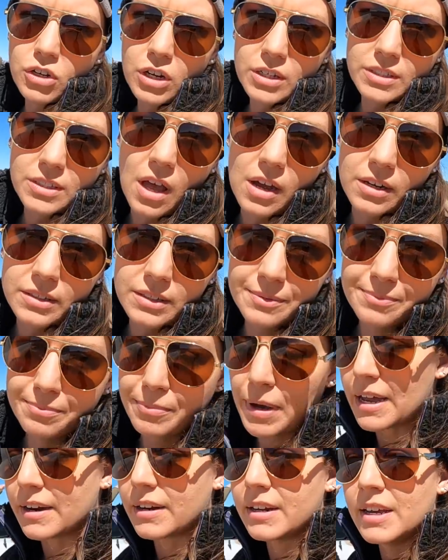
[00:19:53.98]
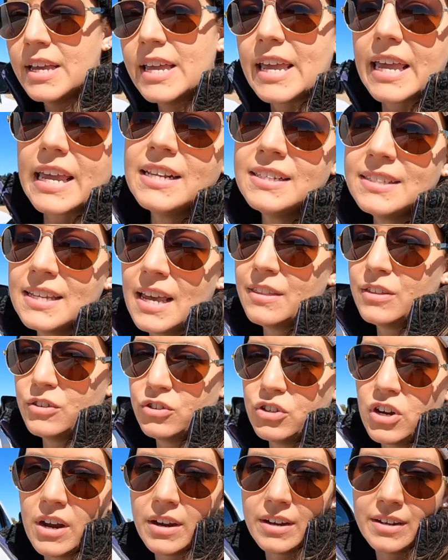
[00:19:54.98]
Truck's locked, but inside
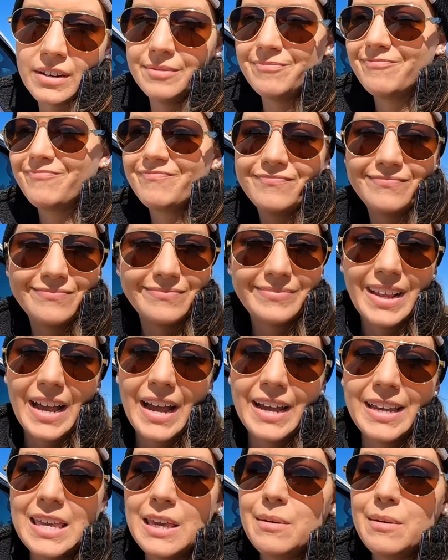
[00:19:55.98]
the truck, I